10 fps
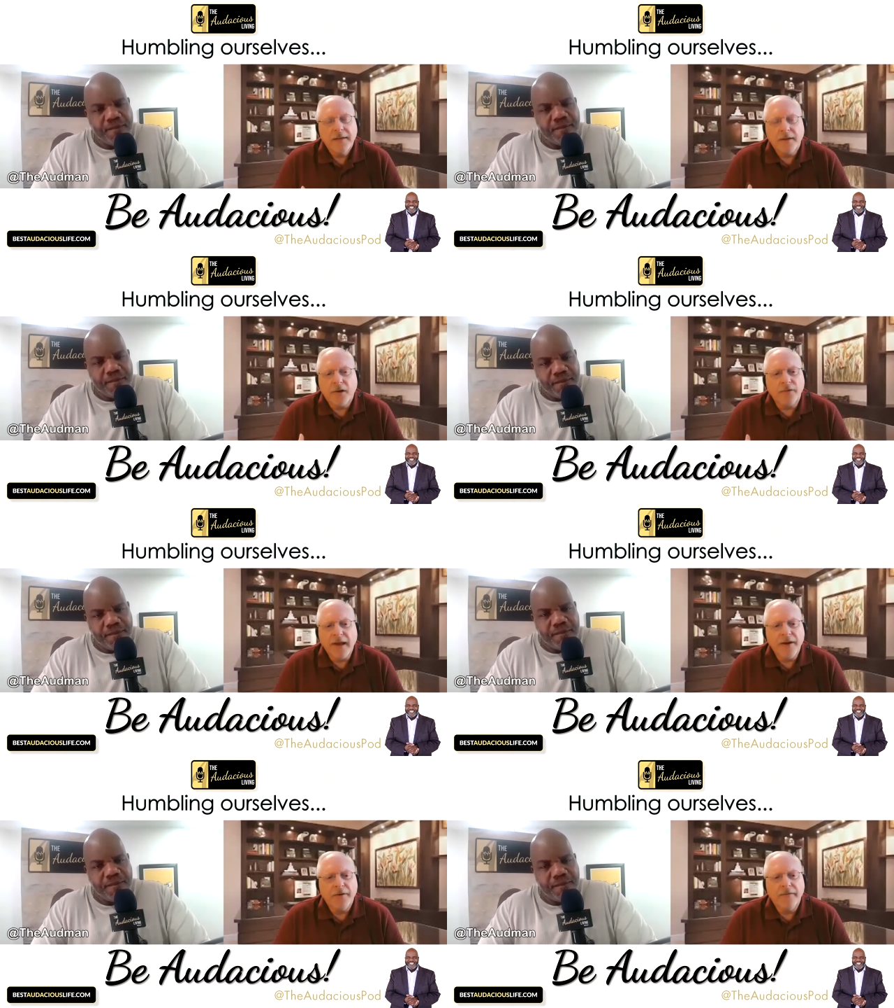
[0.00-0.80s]
Speaker 1: the
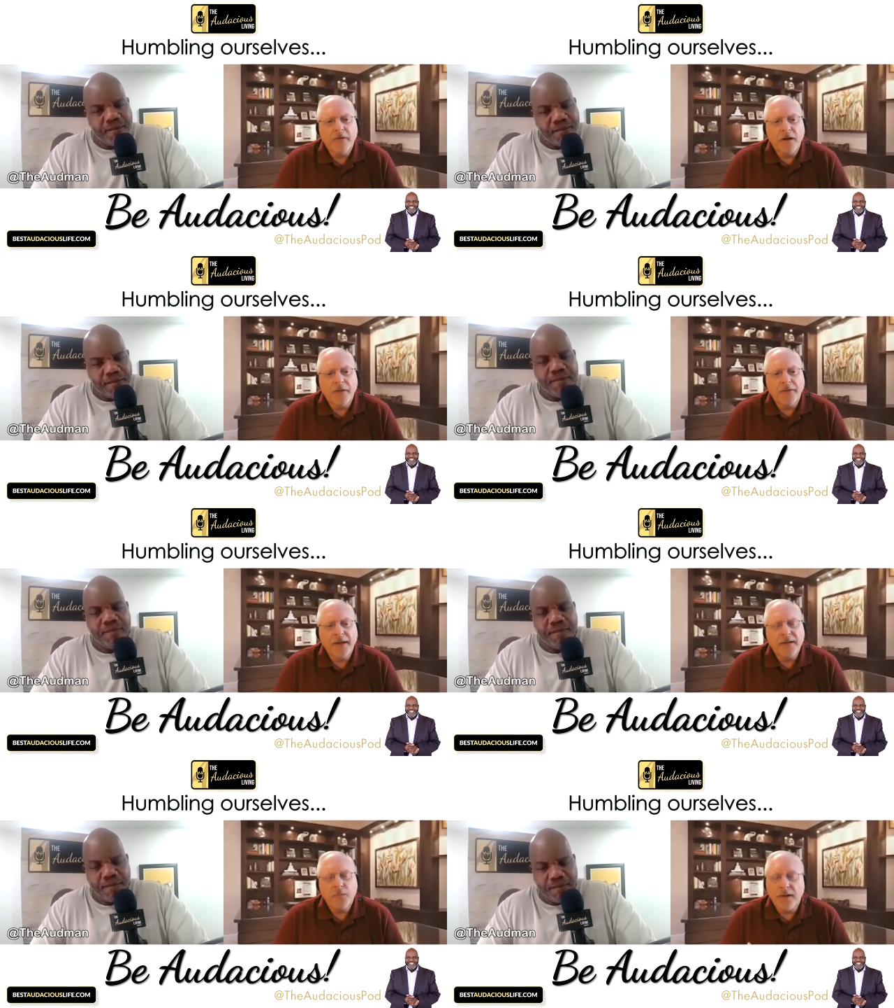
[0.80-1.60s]
creator of all
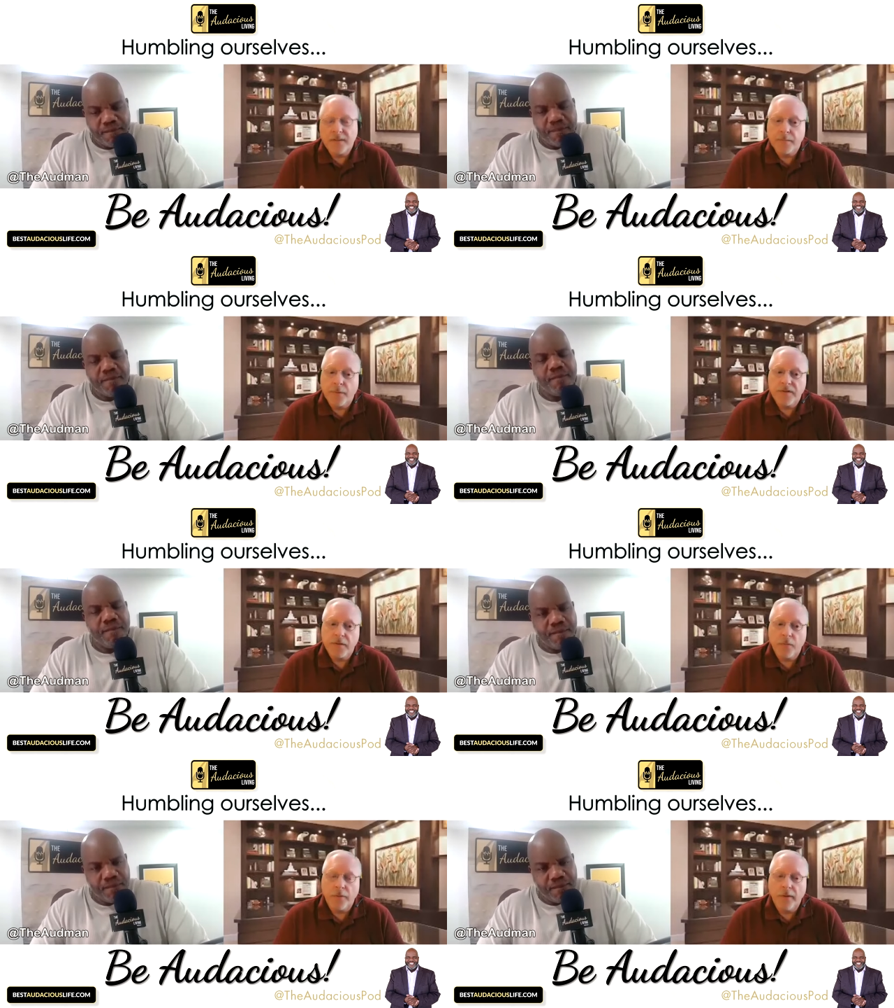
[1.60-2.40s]
things wants a
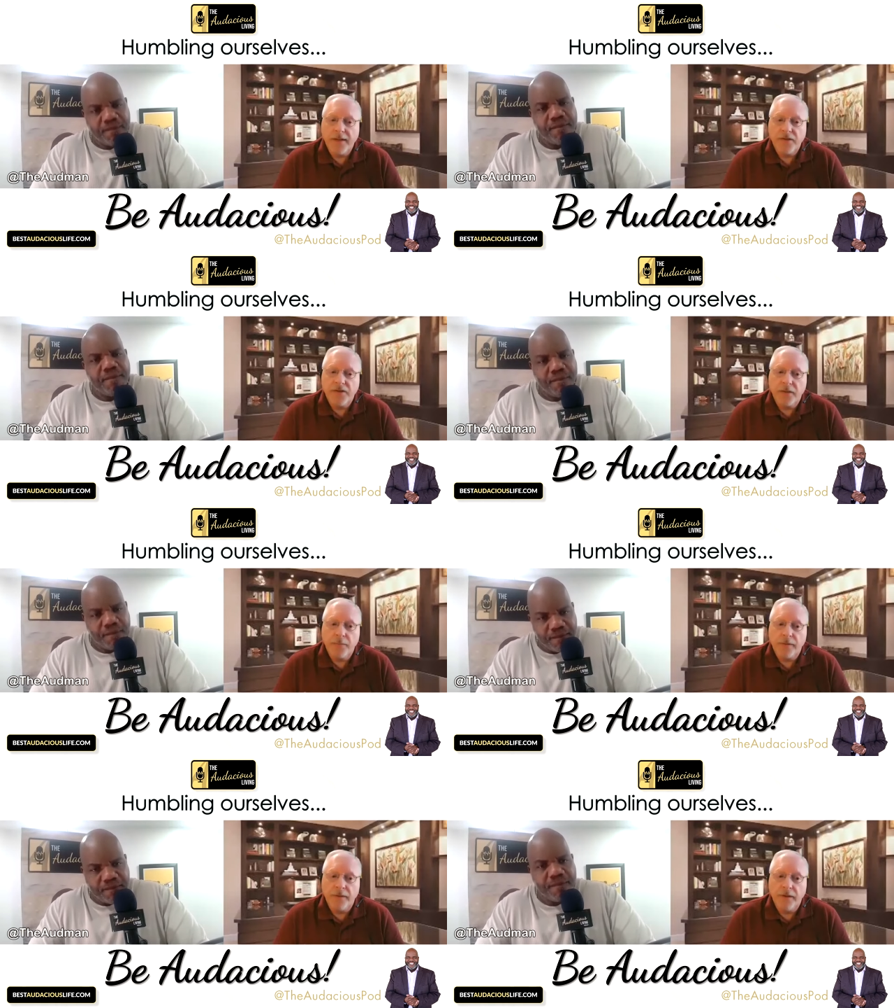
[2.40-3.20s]
personal
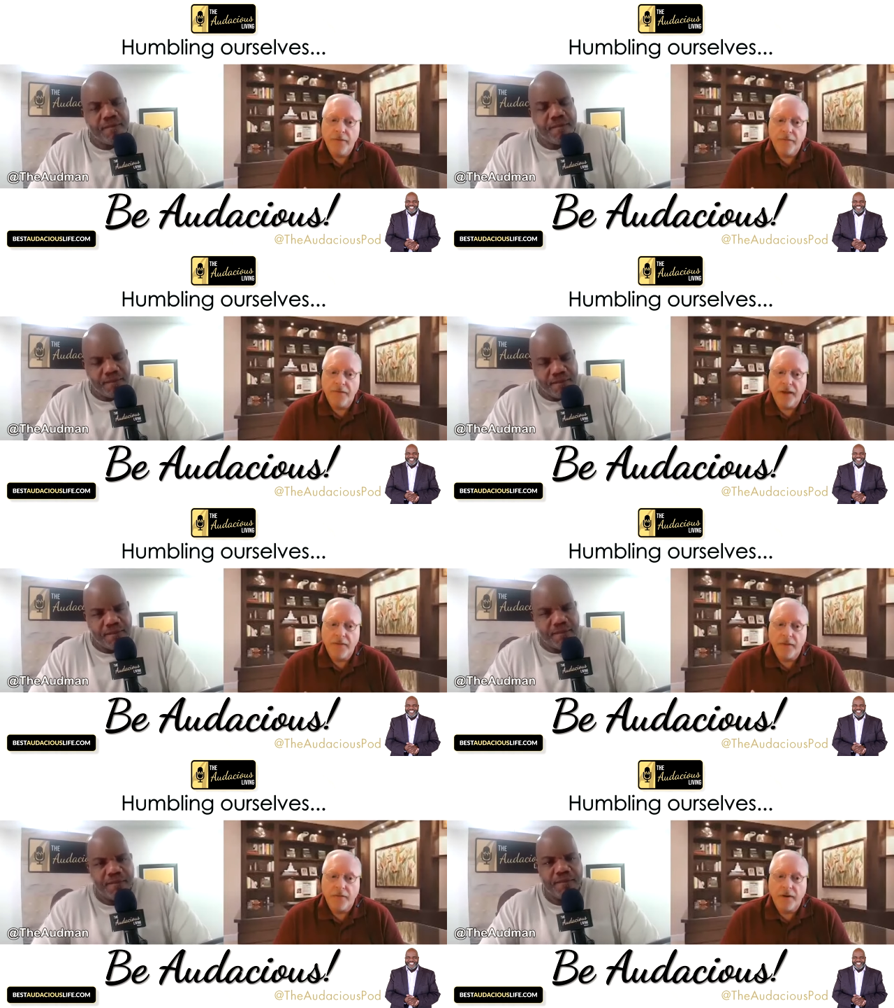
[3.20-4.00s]
relationship with me through
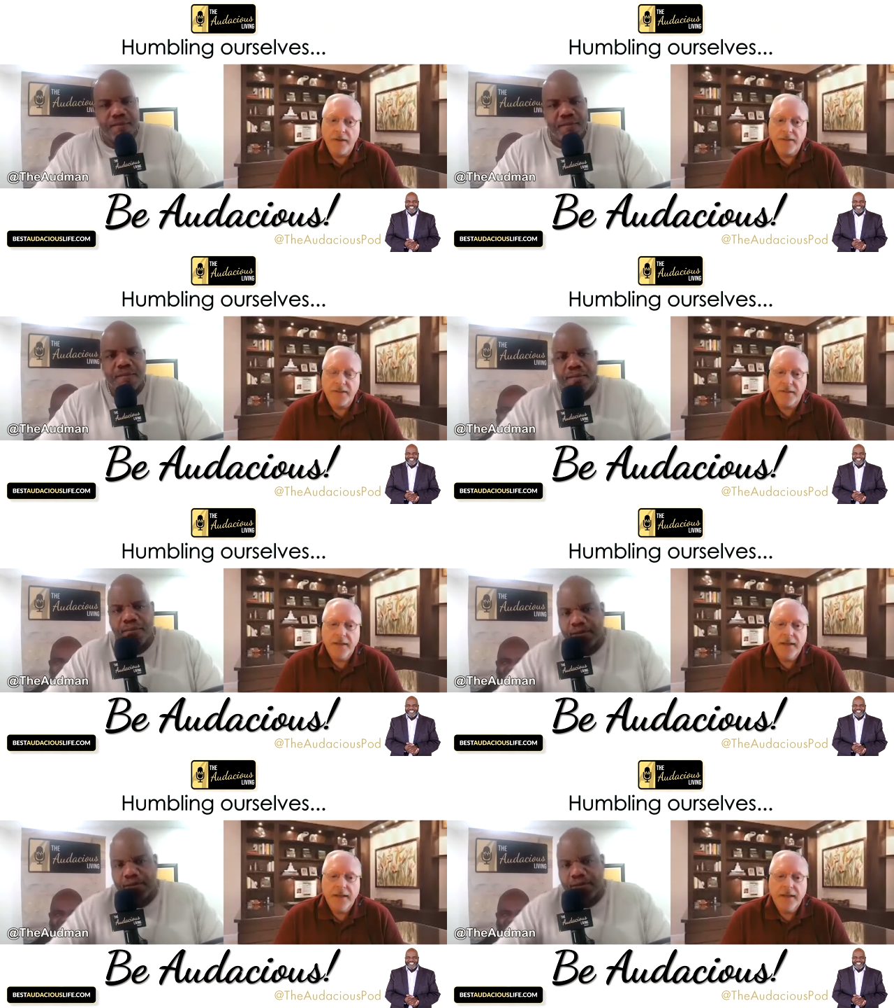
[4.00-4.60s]
faith in Christ.